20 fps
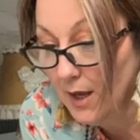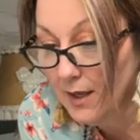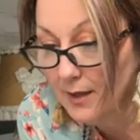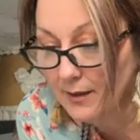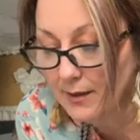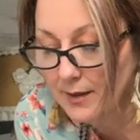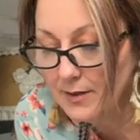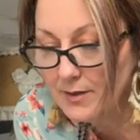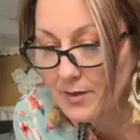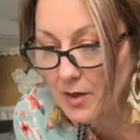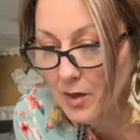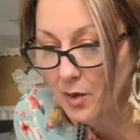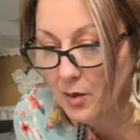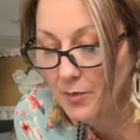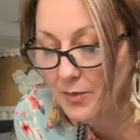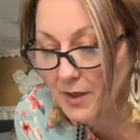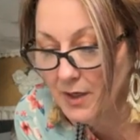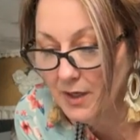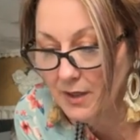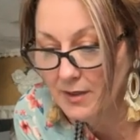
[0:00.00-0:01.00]
And let's
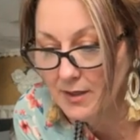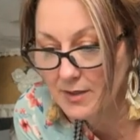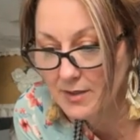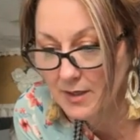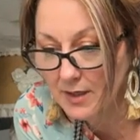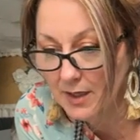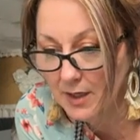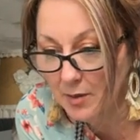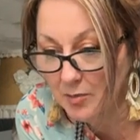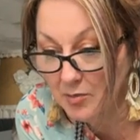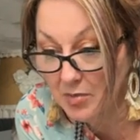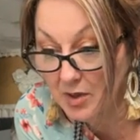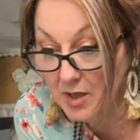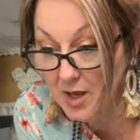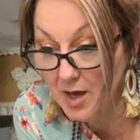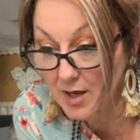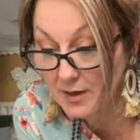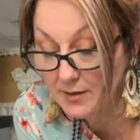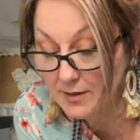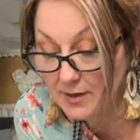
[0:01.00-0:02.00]
hope that it doesn't get
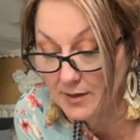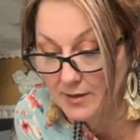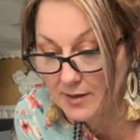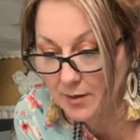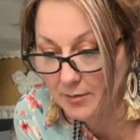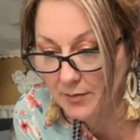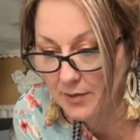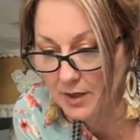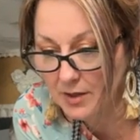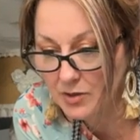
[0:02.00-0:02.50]
blocked, because I'm